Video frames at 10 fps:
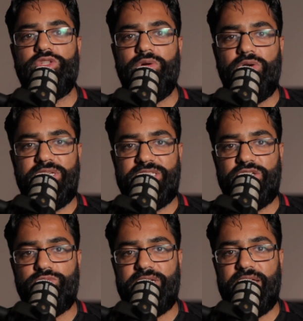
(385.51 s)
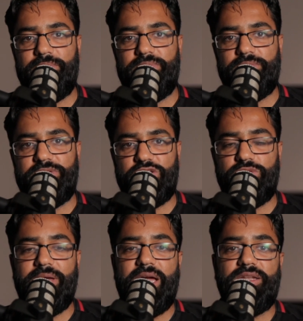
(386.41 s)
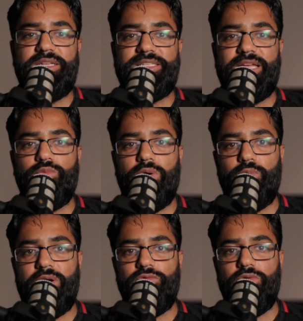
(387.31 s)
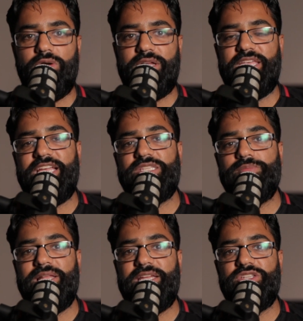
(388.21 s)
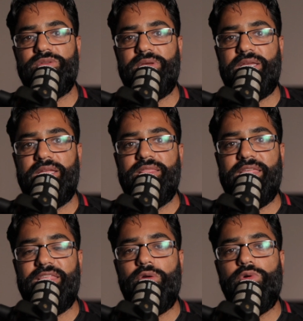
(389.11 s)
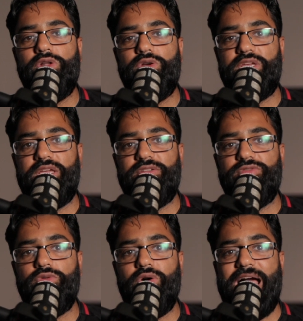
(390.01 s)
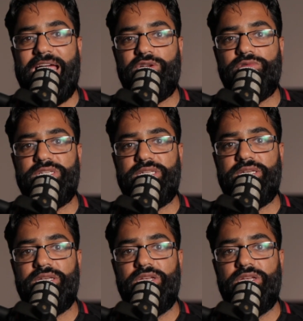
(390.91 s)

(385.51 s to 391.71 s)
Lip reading: So I got in touch with KPMG to better understand what went wrong, and they explained to me that they were looking for accuracy.